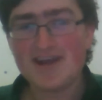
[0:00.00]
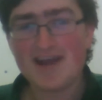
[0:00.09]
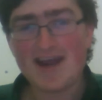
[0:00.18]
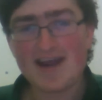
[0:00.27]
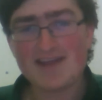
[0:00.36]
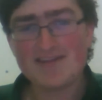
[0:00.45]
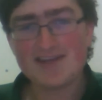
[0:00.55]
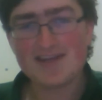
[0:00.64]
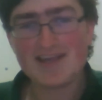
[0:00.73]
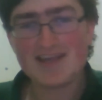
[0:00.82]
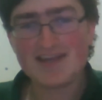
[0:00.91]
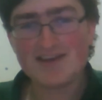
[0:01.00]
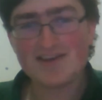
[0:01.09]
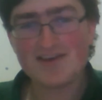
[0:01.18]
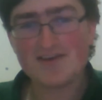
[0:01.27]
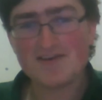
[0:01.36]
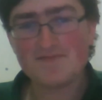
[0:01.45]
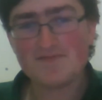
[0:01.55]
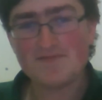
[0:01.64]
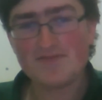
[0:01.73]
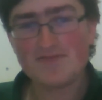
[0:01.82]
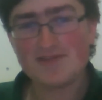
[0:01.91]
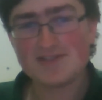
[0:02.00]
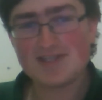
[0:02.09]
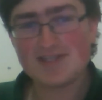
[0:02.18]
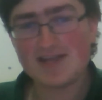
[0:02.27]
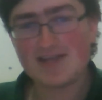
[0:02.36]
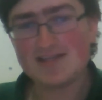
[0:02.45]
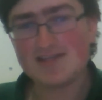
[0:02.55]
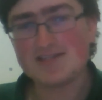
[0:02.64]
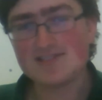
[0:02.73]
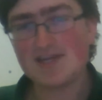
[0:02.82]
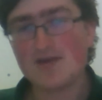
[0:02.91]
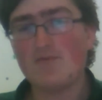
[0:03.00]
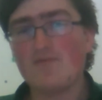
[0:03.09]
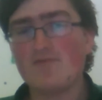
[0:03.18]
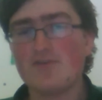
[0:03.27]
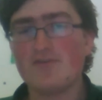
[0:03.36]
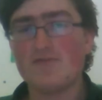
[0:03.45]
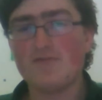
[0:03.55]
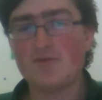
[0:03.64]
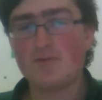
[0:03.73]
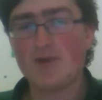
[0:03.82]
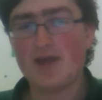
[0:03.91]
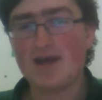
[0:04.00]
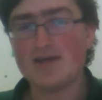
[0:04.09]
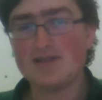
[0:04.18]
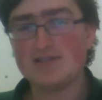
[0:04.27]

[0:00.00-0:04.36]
And then in the second one for 3rd and 4th we had